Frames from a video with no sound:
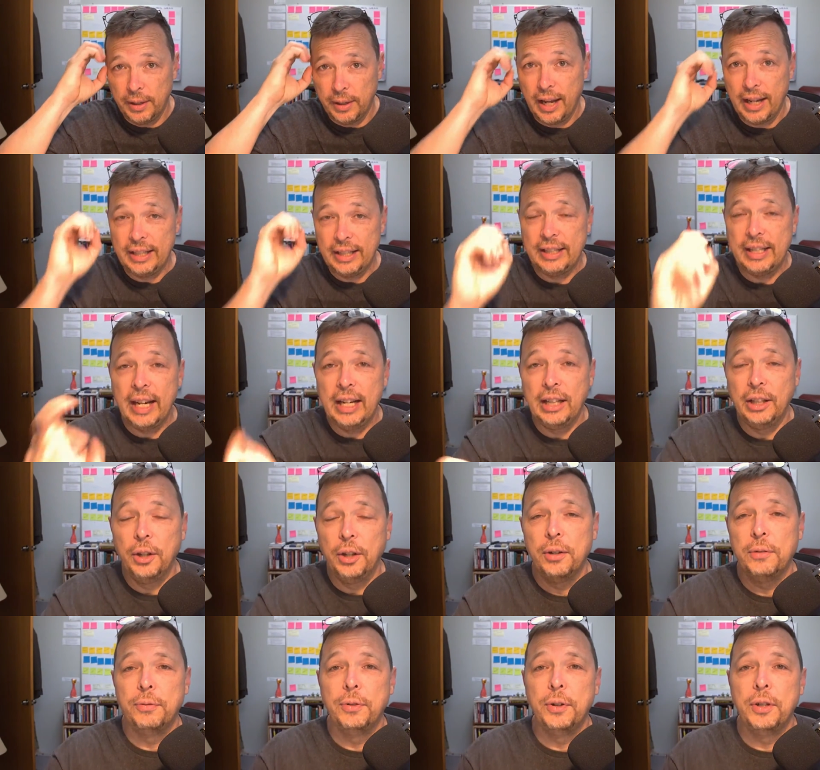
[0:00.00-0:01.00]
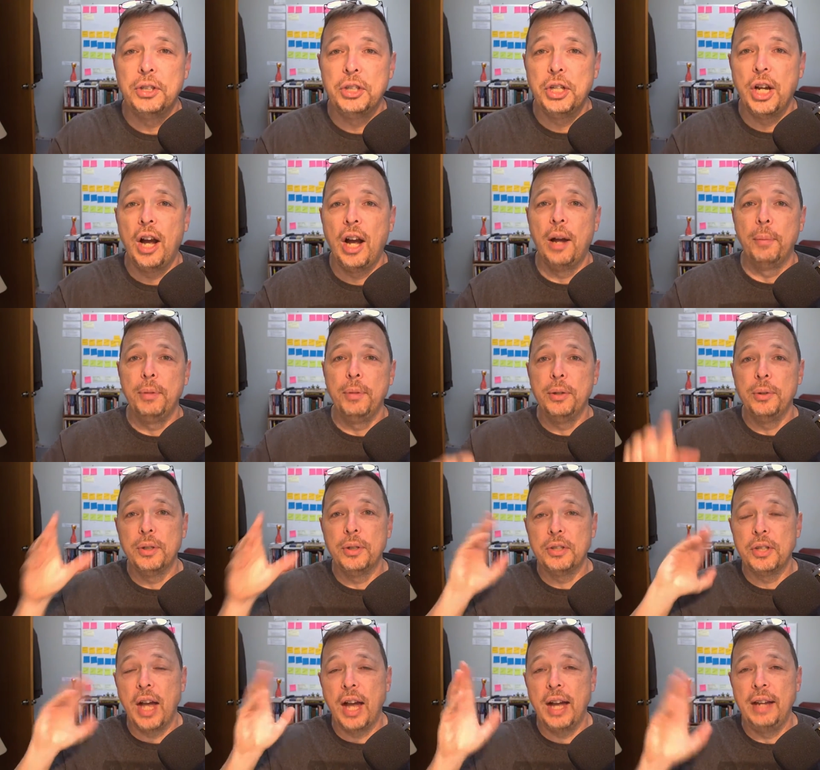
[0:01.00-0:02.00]
When I say look for a job,
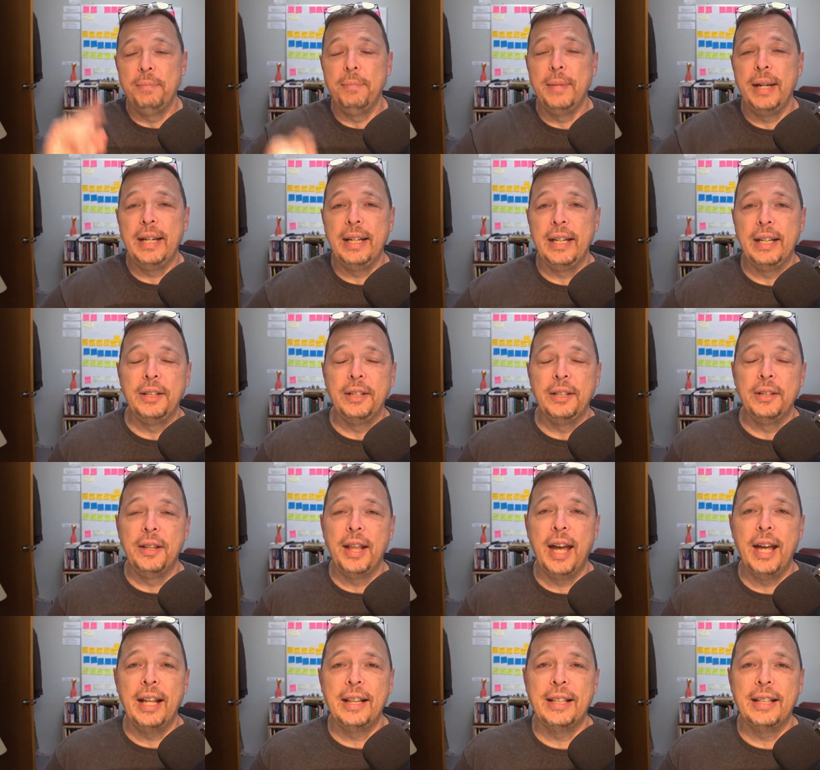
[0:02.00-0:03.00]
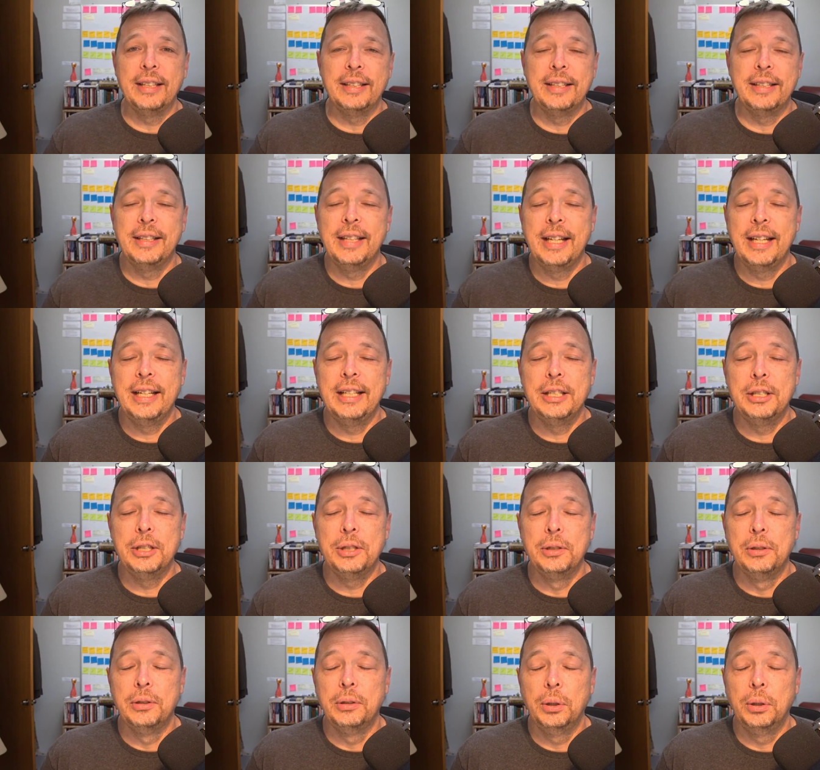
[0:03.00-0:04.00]
you assign meaning to that that, that
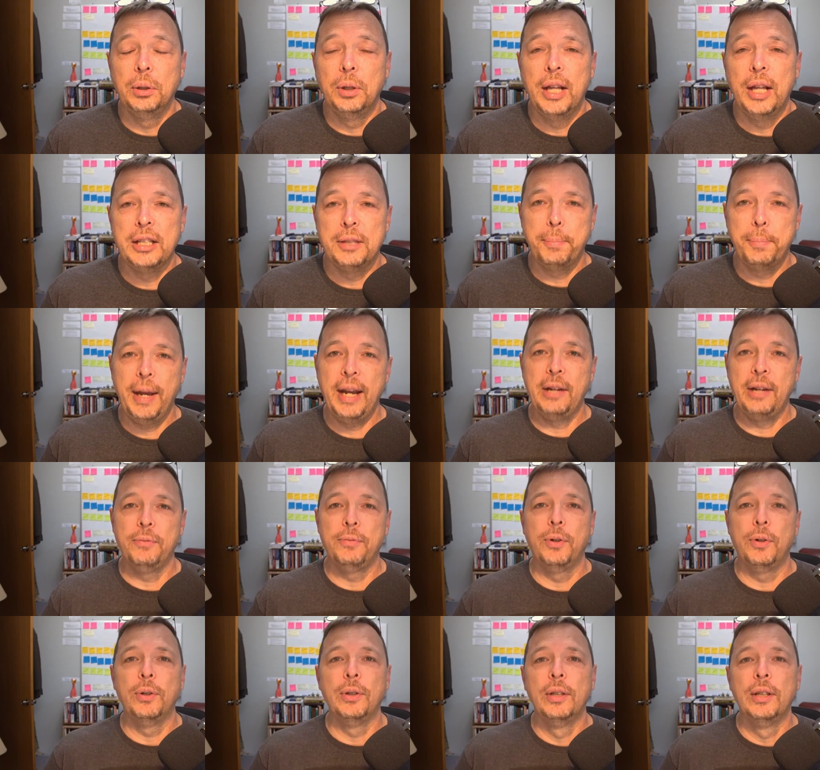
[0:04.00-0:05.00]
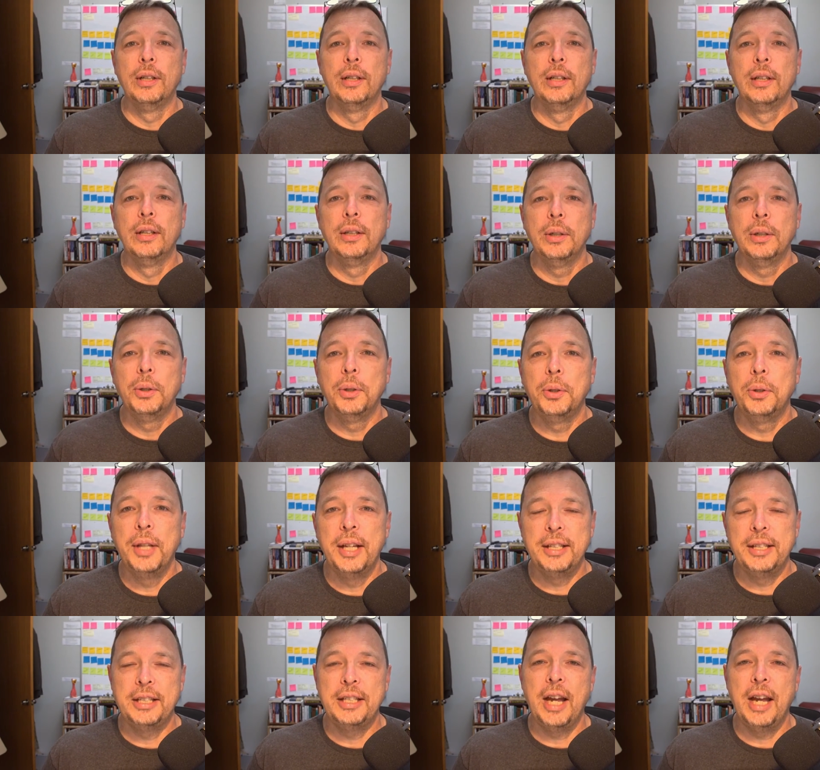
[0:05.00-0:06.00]
is, oh, that's painful. Oh,
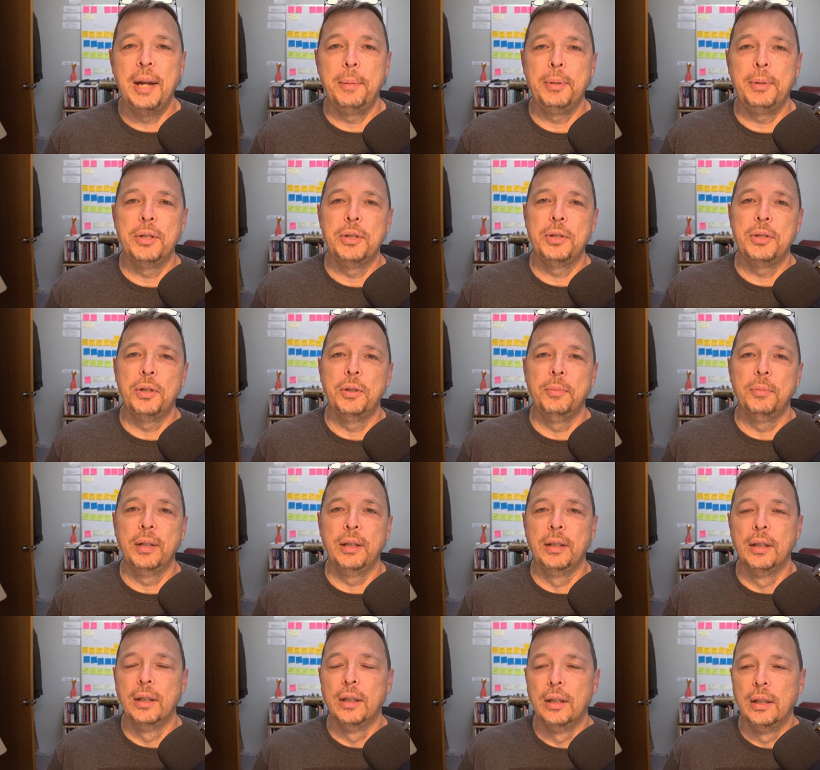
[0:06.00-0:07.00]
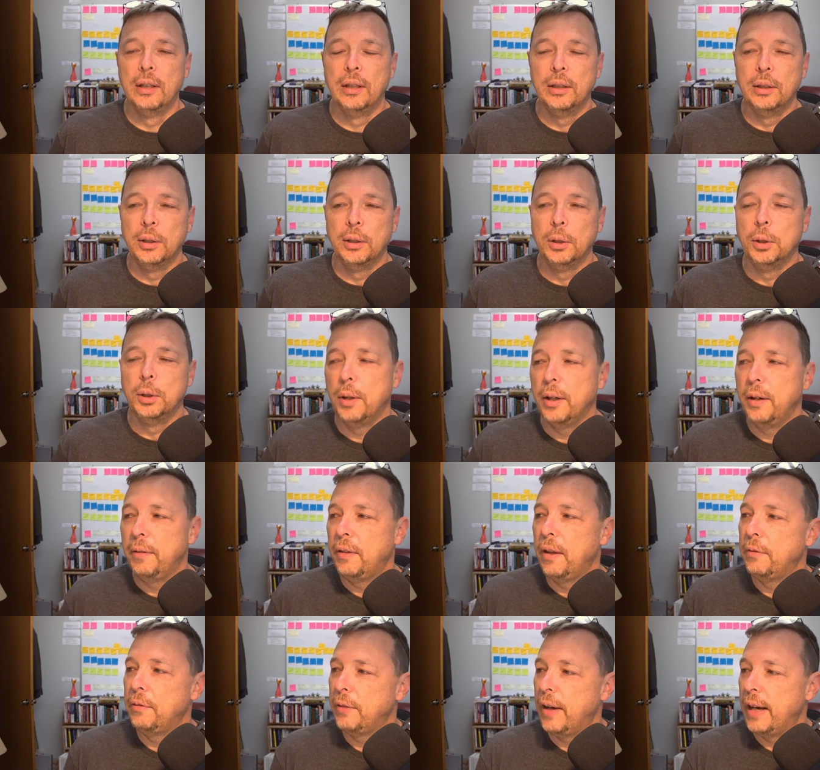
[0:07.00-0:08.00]
that's time consuming. Oh, what
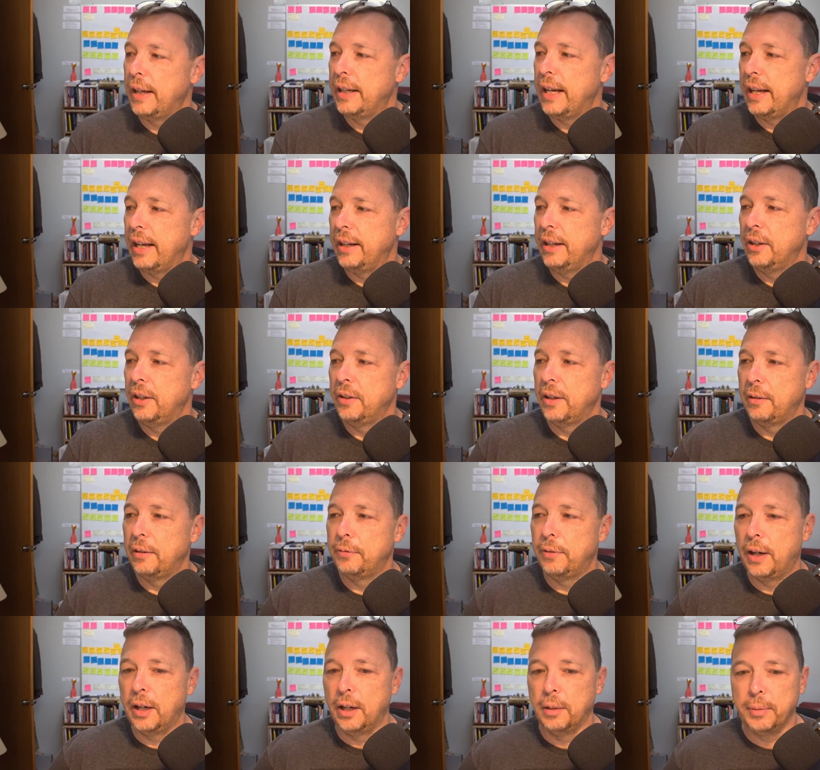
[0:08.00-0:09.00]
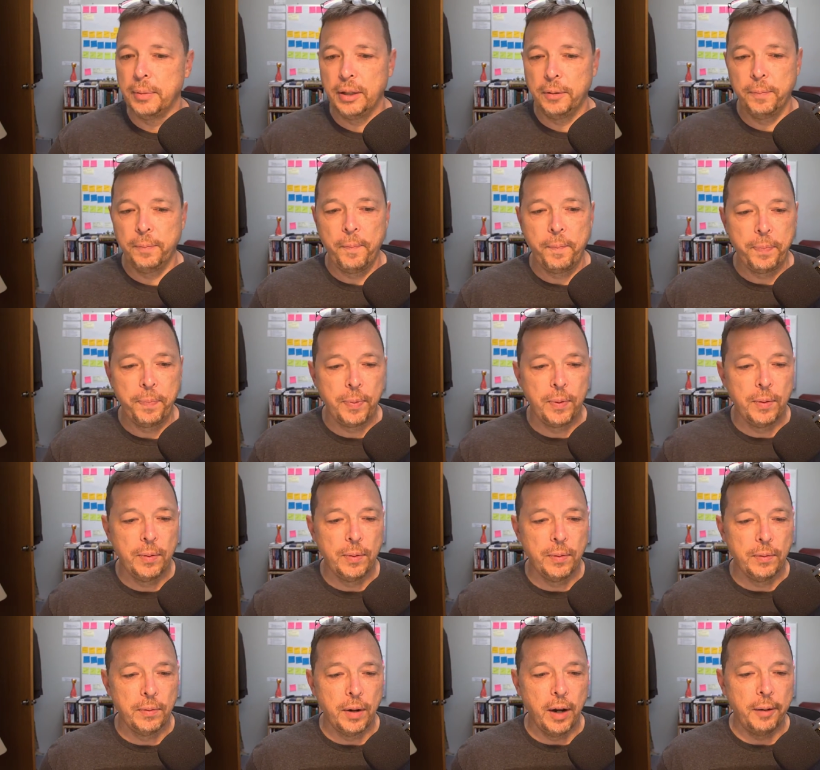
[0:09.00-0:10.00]
if they find out here and they fire me?
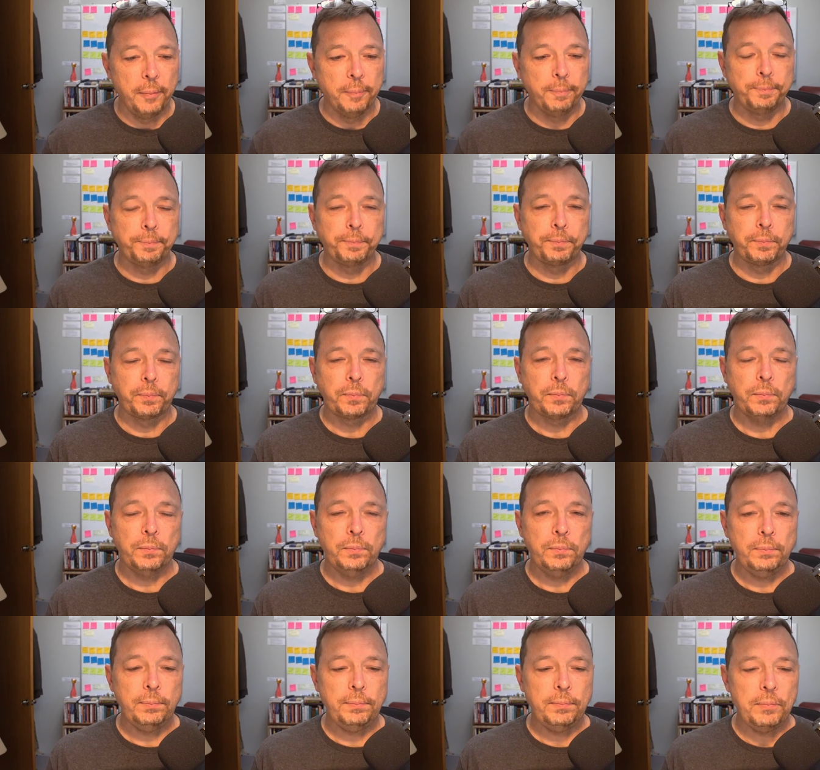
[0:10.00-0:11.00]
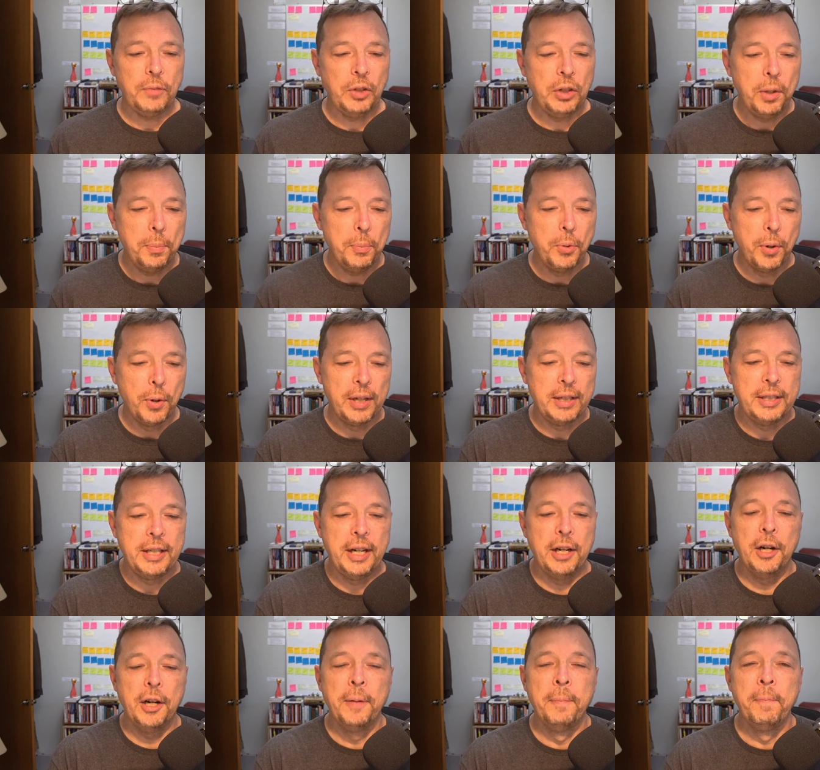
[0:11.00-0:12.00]
Right? Good morning,
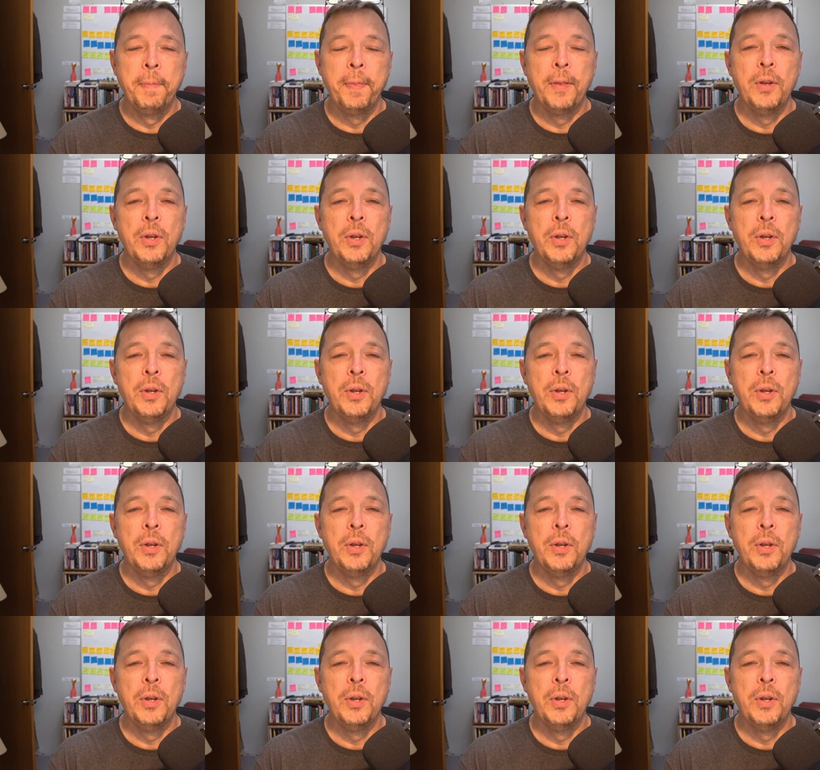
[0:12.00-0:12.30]
Tara.